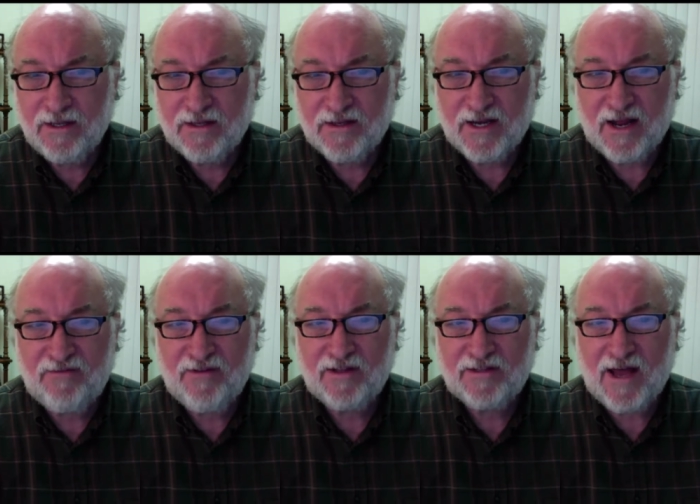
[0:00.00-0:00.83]
Then I
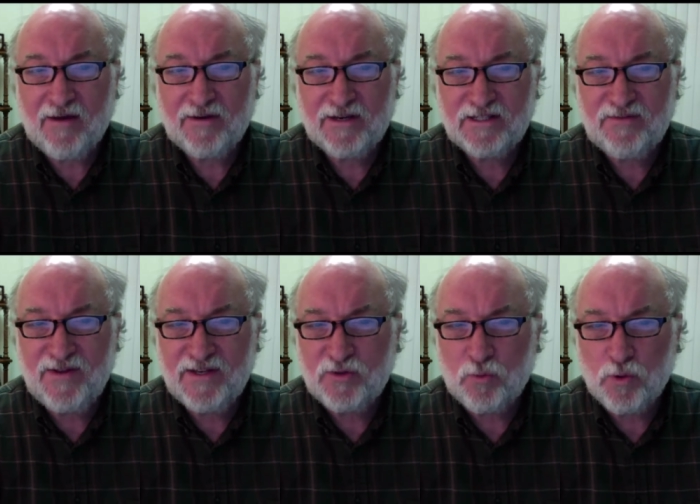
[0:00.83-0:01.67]
fell down at his
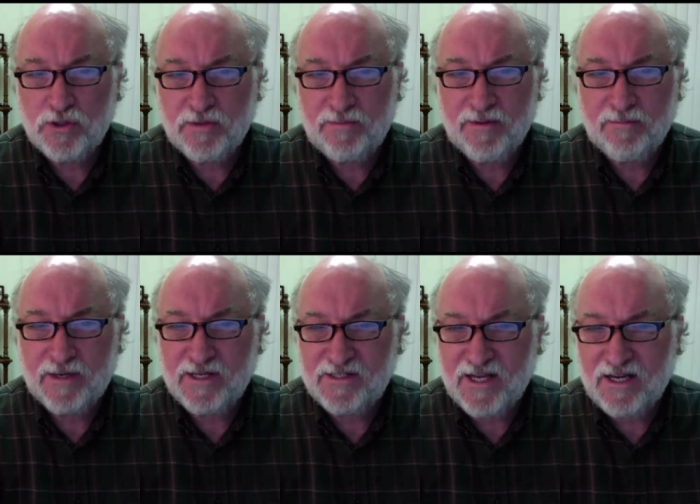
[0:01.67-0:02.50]
feet to worship him, but
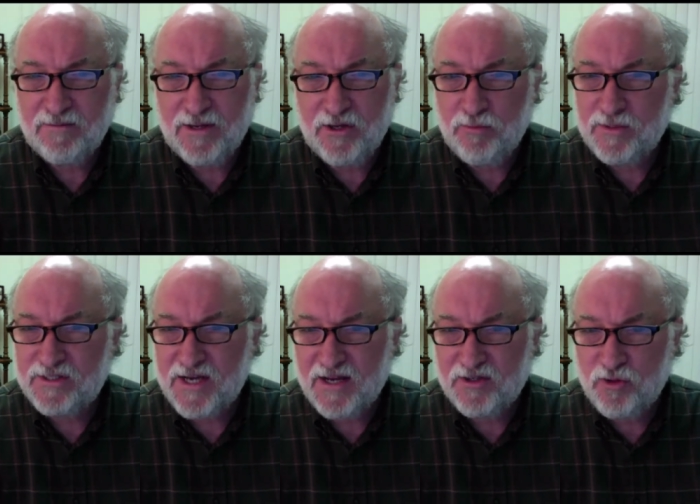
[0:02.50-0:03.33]
he said to me, You must
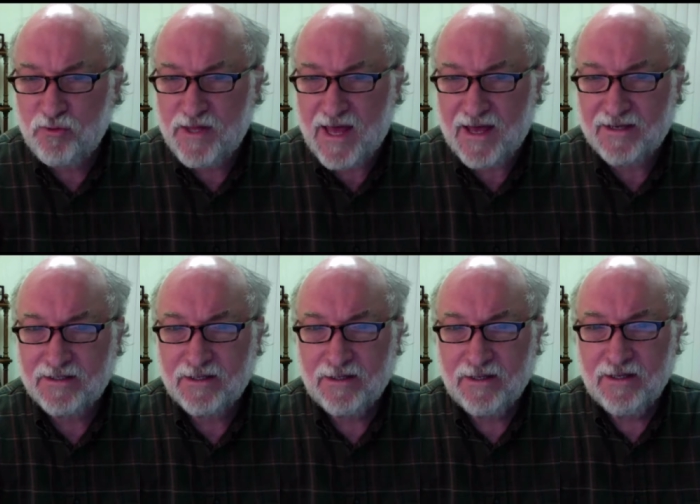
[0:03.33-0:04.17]
not do that.
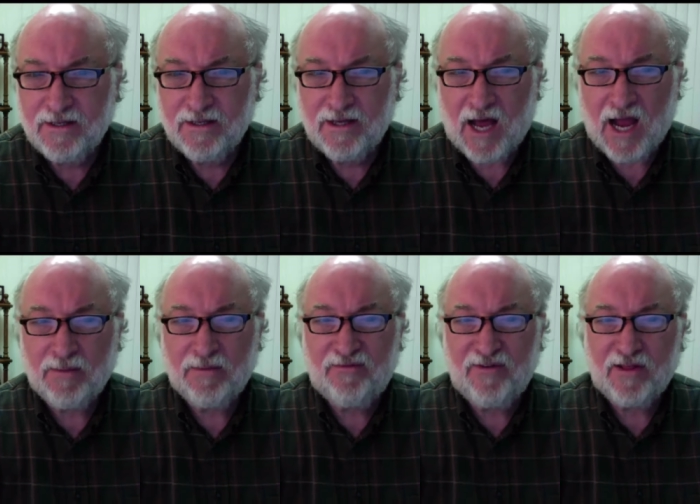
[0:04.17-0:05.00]
I am
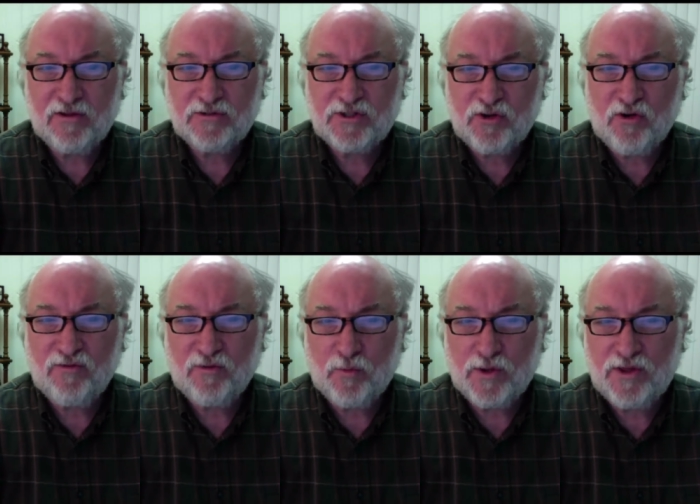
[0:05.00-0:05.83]
a fellow
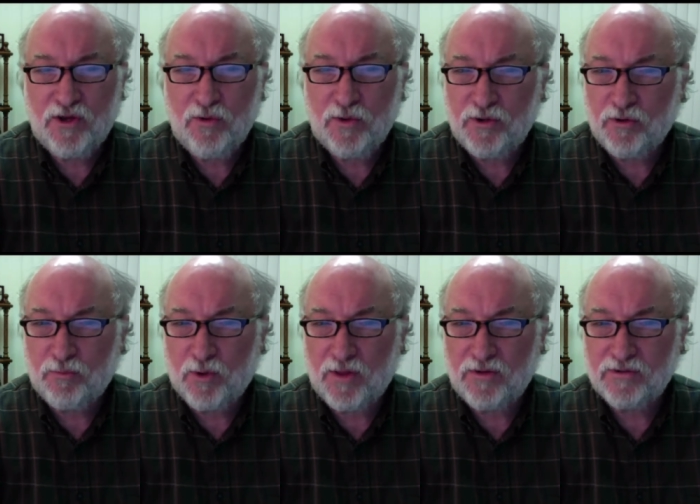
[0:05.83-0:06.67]
servant with you and your
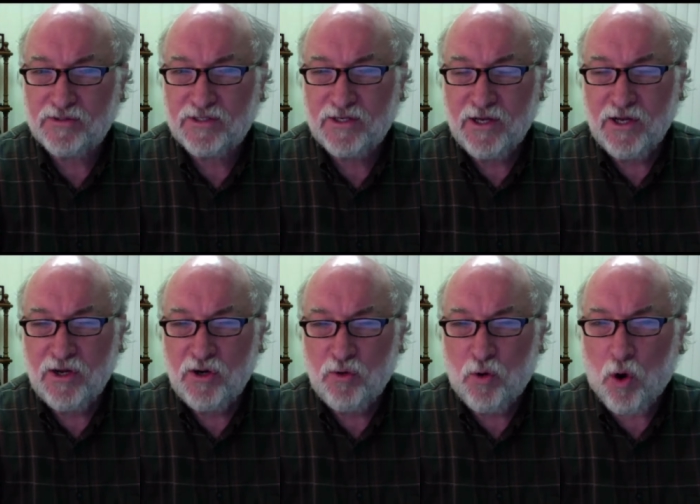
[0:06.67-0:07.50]
brothers
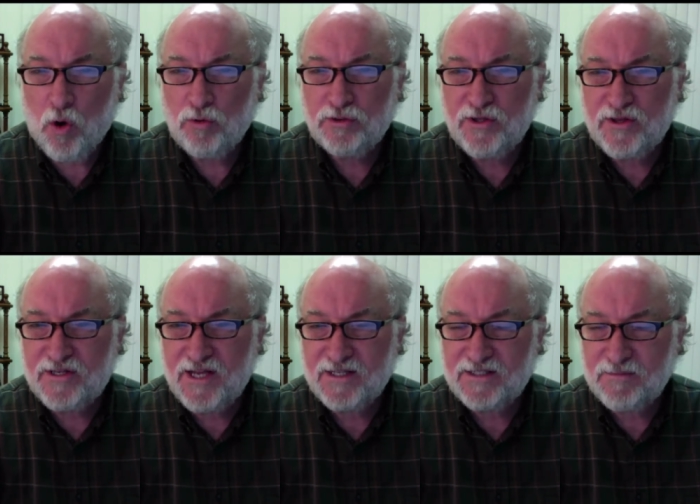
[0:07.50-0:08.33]
who hold to the
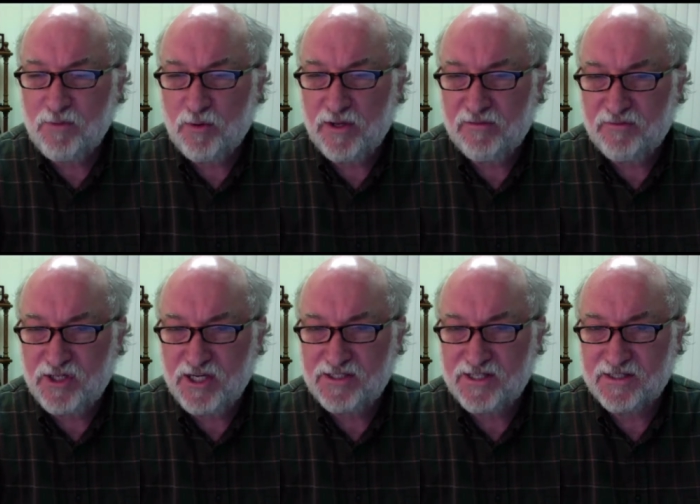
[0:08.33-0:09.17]
testimony of
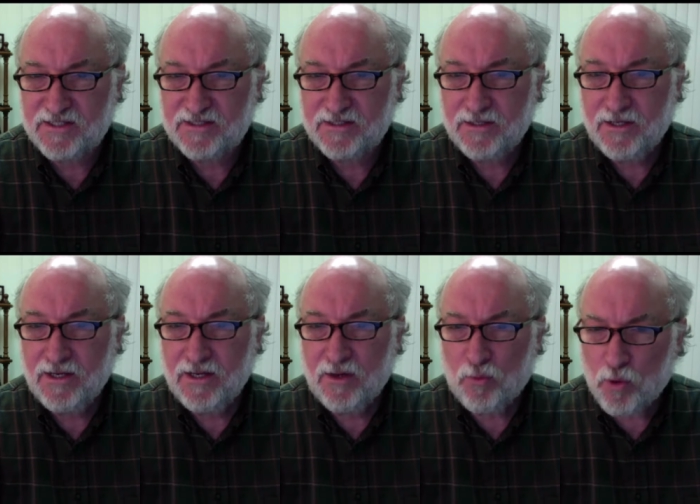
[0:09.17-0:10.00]
Jesus
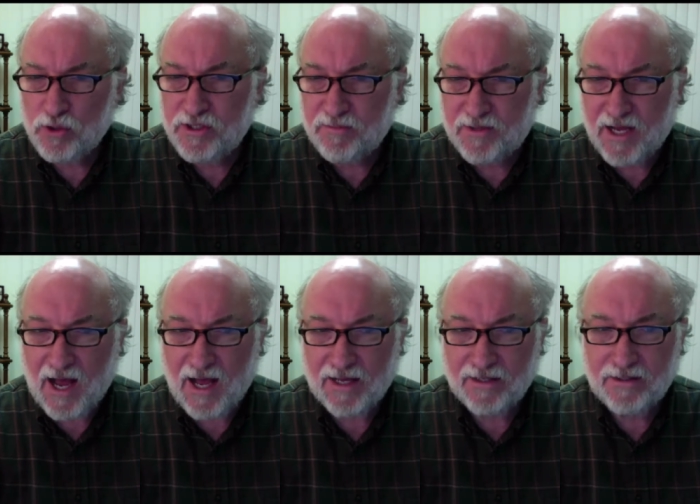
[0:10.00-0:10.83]
worship
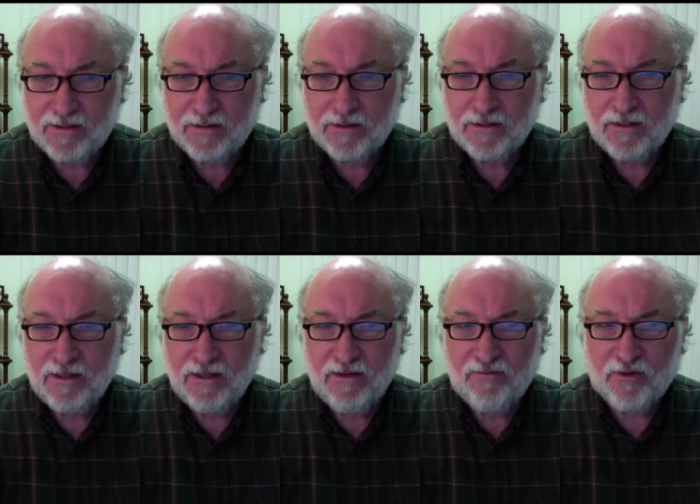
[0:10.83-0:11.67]
God.
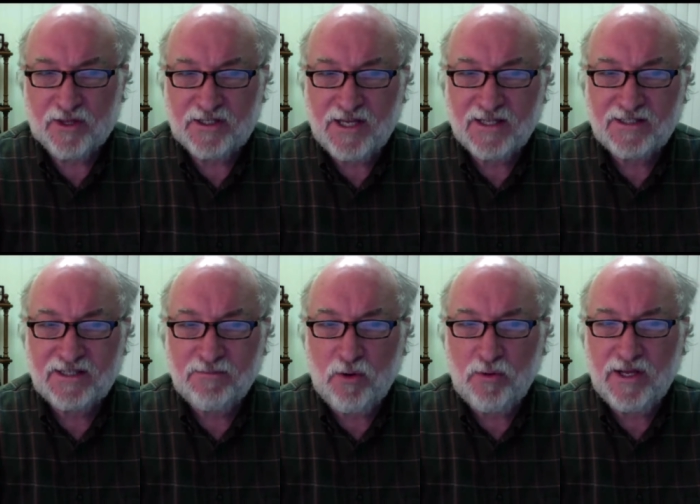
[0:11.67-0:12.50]
For the
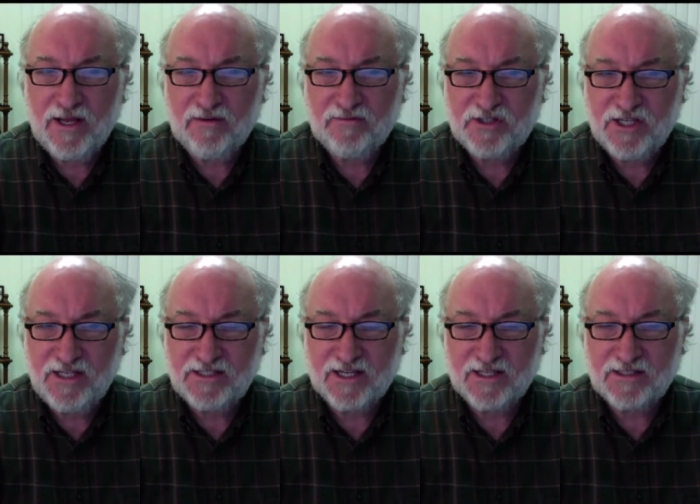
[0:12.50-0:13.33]
testimony of
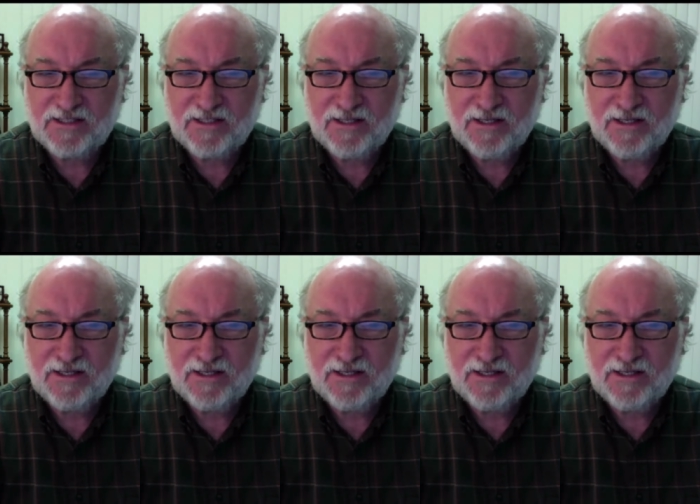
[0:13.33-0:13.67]
Jesus